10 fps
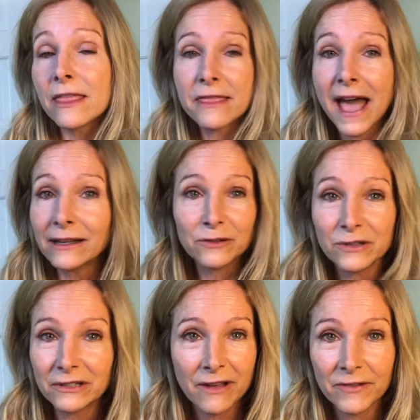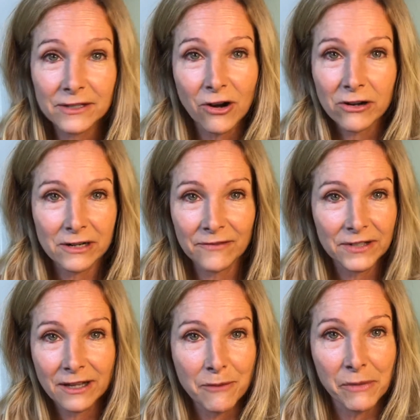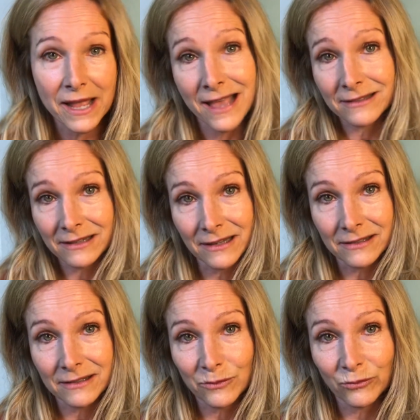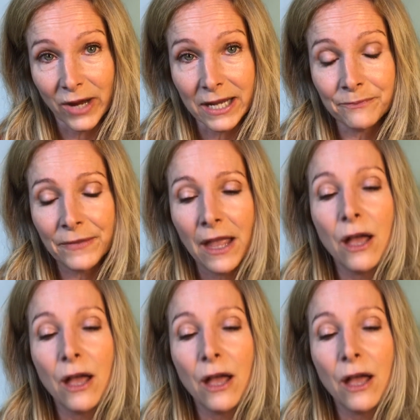that good stuff is hard enough to come by as it is, right?